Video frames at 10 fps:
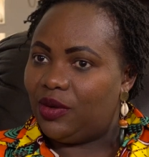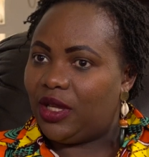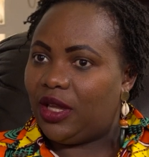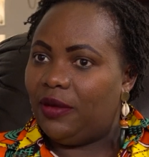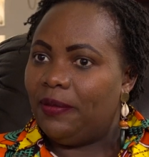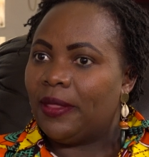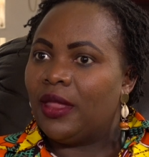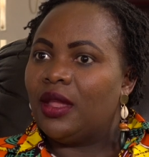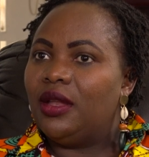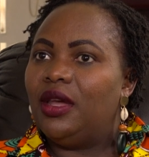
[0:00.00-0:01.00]
Okay.
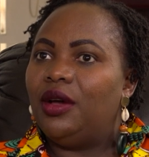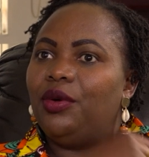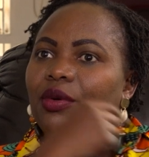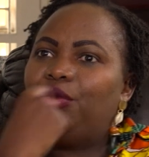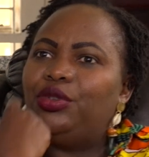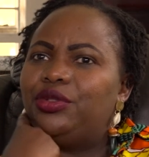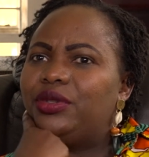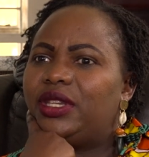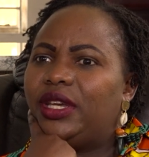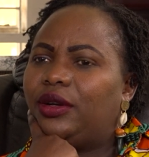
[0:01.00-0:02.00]
Now, would
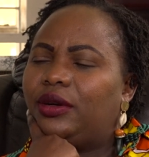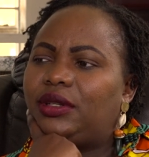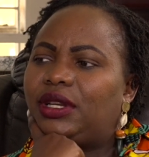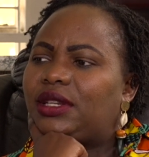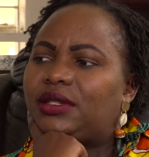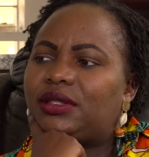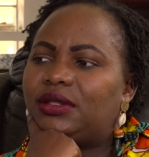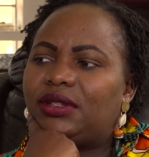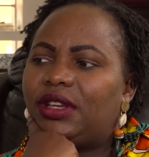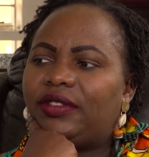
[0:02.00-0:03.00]
you say God
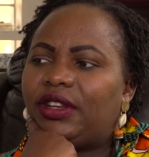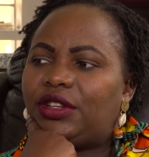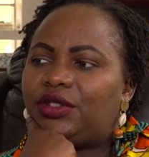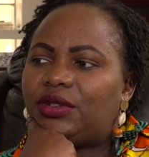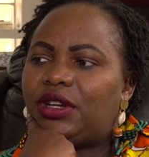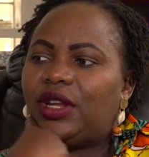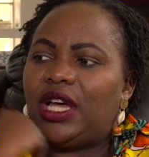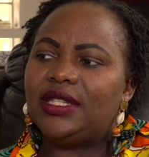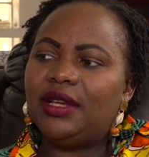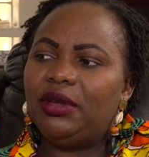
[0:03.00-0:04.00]
has ever let you down?
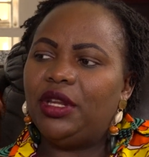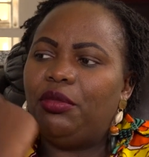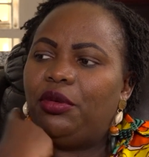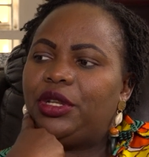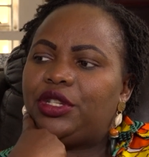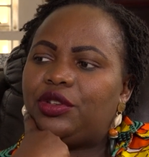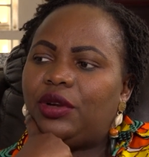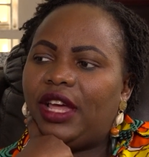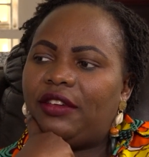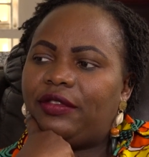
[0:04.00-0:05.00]
Has there been a moment in
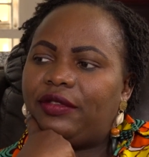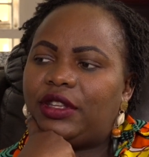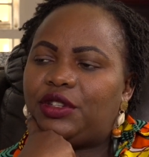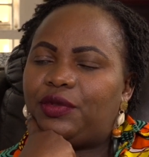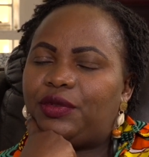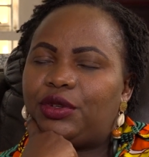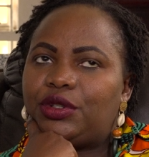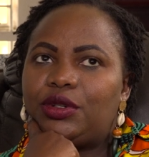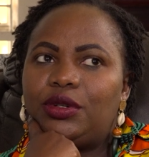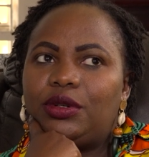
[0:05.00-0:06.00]
your life that you've
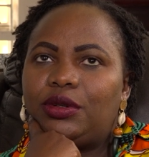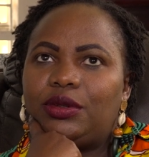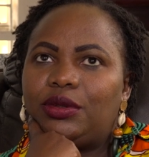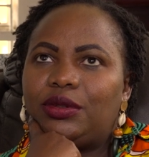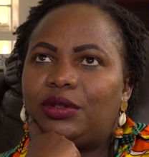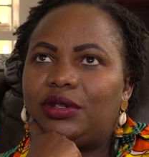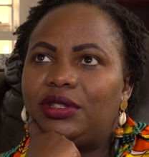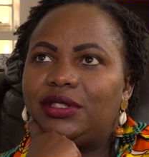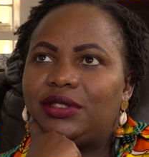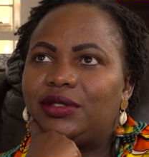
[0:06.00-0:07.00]
thought, oh,
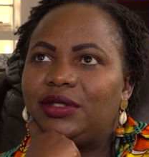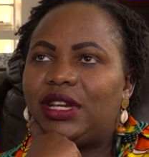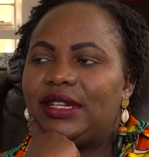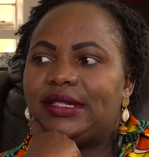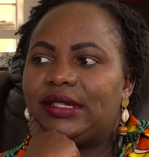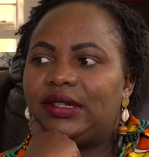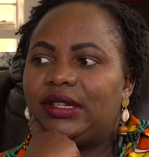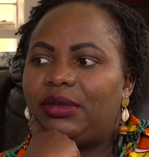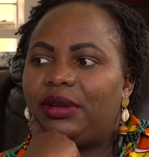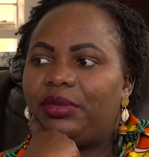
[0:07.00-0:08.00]
God is not
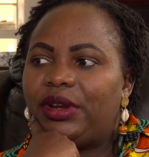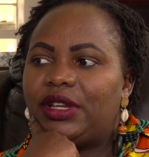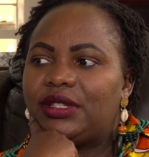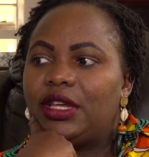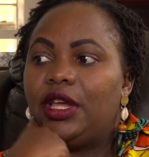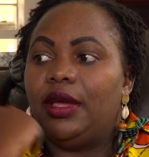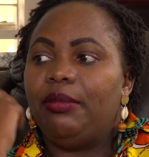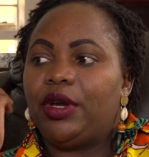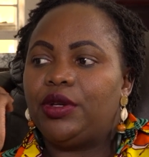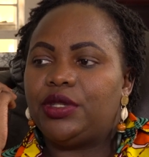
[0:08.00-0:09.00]
answering my prayers?
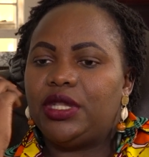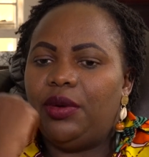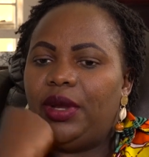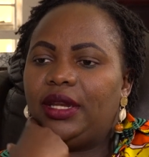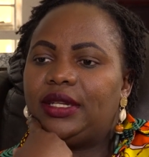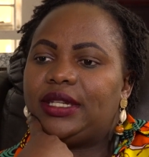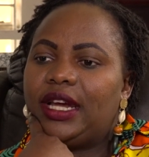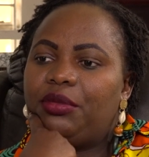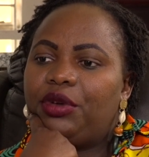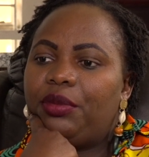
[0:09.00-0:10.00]
Because now we're in a
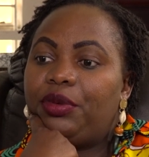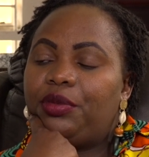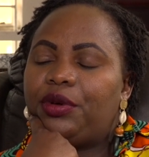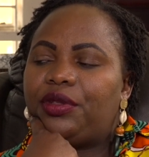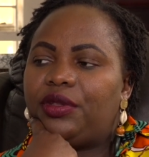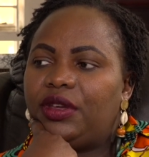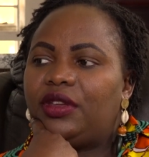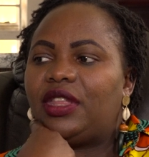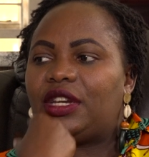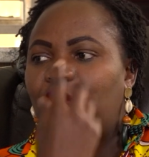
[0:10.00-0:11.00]
time where people
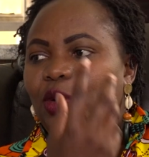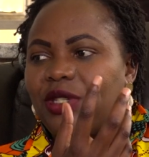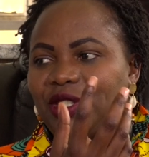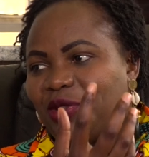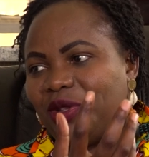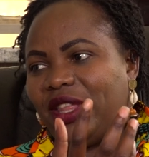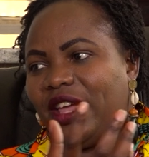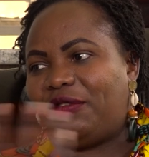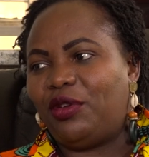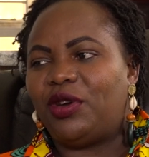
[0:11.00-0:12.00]
think that God is not
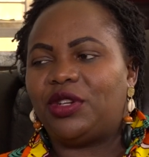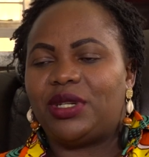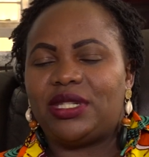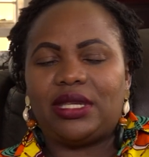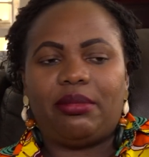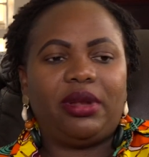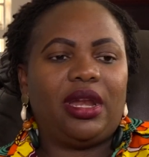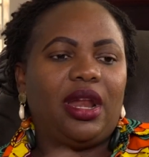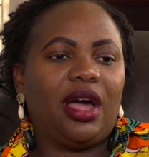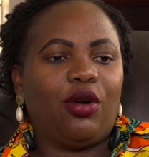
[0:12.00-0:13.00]
there. If you look at what is
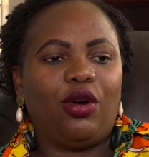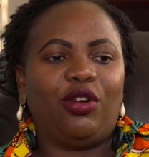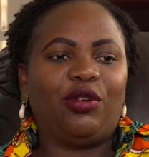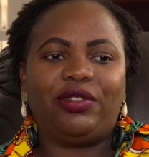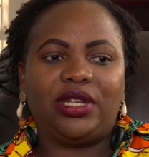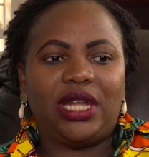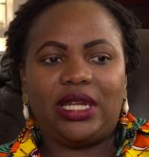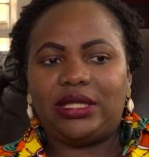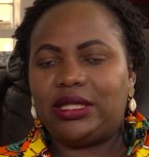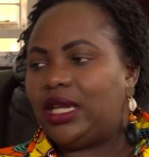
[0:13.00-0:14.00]
happening now,
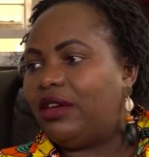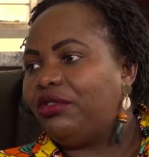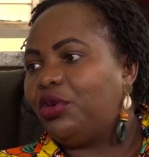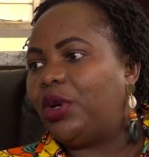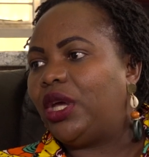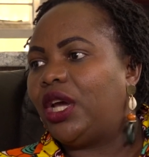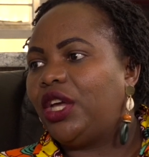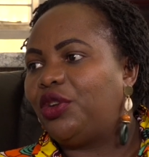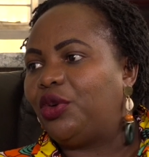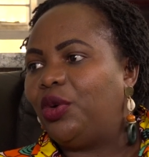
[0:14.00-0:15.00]
COVID-19
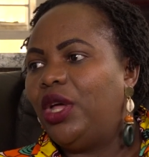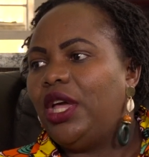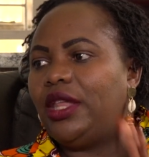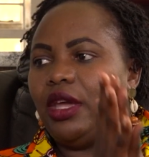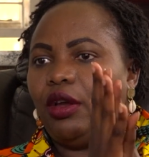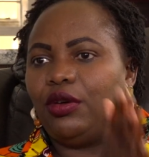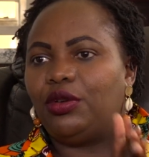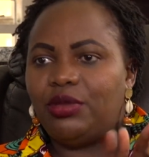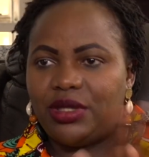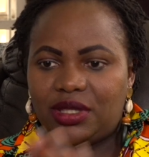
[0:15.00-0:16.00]
everywhere, you know, the
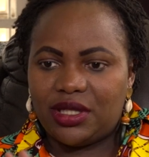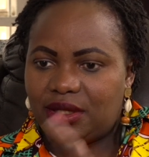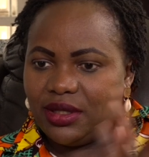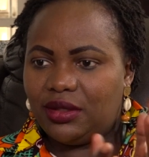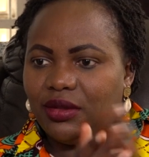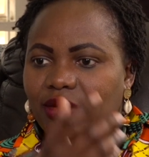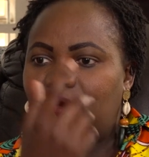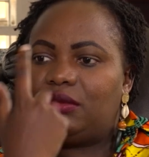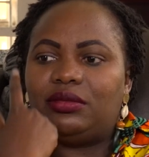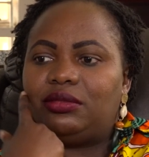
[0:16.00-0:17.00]
economy is just, you
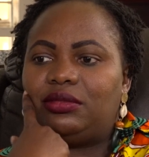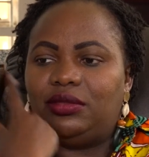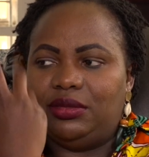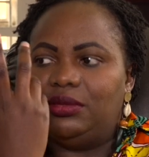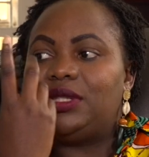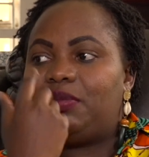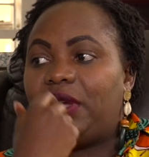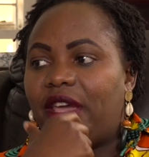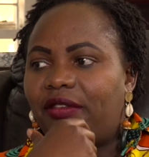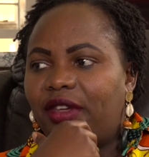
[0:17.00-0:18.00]
know,
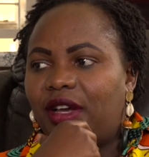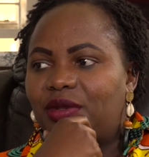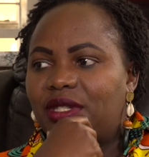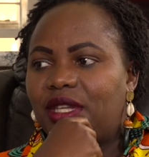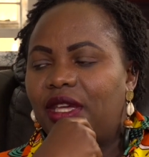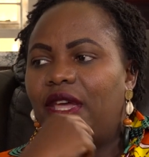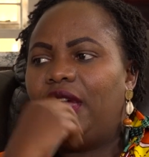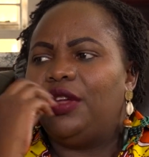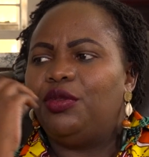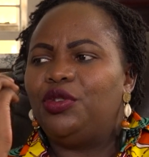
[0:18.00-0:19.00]
misbehaving, I would say.
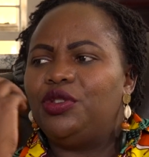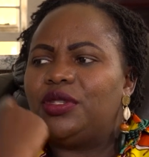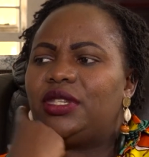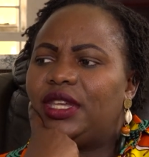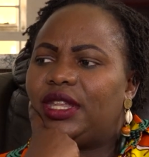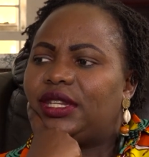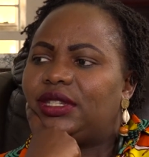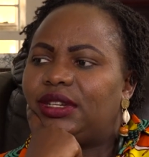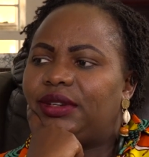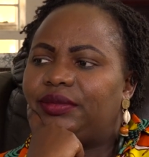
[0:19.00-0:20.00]
Would you say that